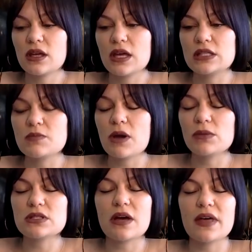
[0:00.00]
it's
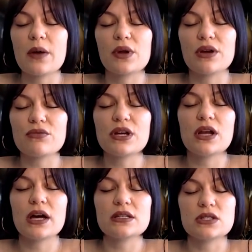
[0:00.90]
moments like that when I
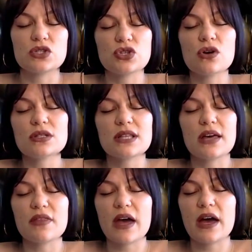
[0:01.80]
realized that songs
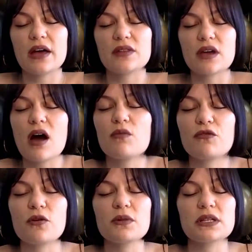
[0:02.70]
like that come
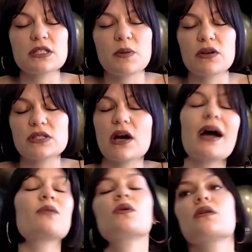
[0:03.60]
from an experience that
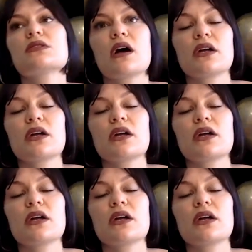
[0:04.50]
I had when I was